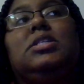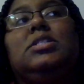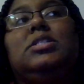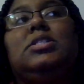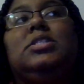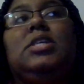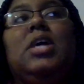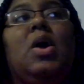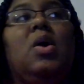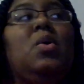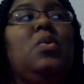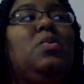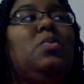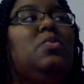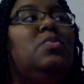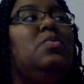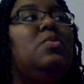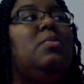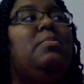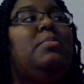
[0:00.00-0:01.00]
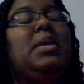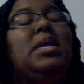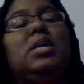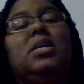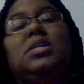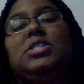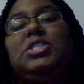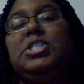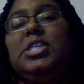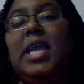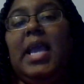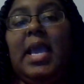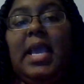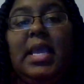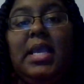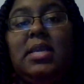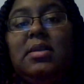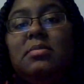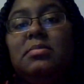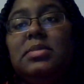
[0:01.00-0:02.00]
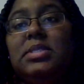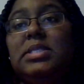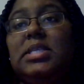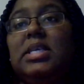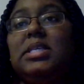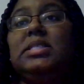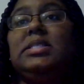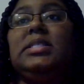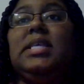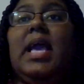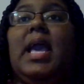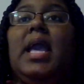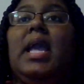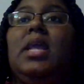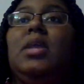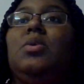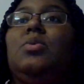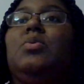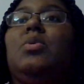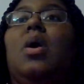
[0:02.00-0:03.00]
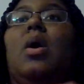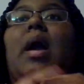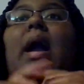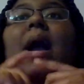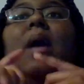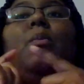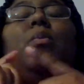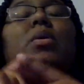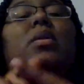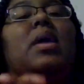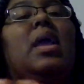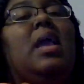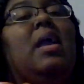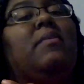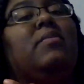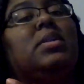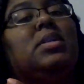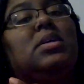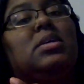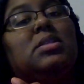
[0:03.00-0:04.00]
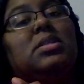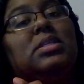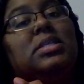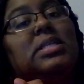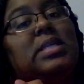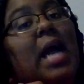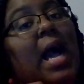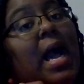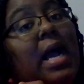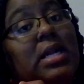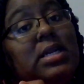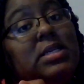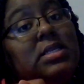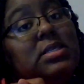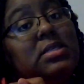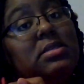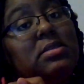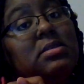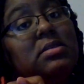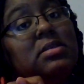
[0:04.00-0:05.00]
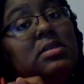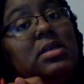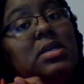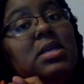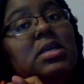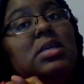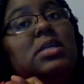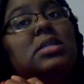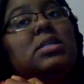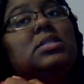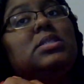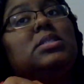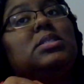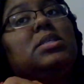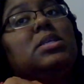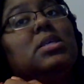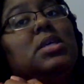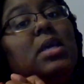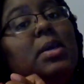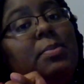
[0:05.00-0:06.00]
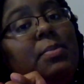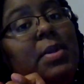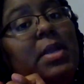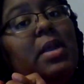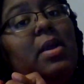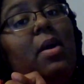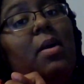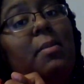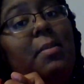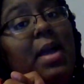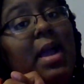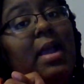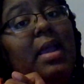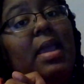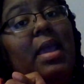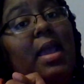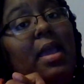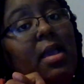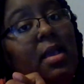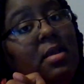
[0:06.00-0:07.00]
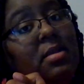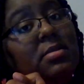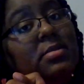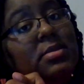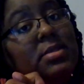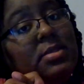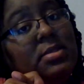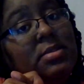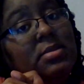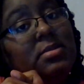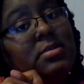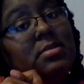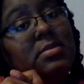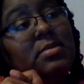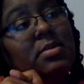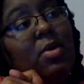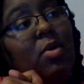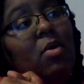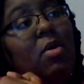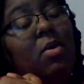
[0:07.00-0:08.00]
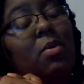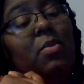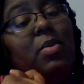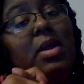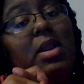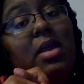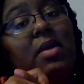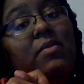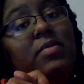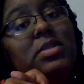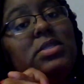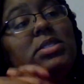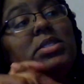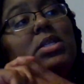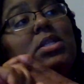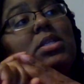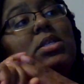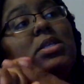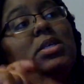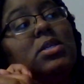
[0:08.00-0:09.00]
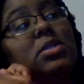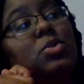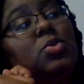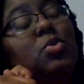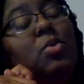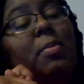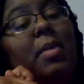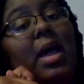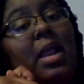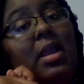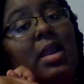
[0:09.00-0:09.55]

don't be ashamed to say, you know, I want to have another doctor to be on my case or whatever to look through my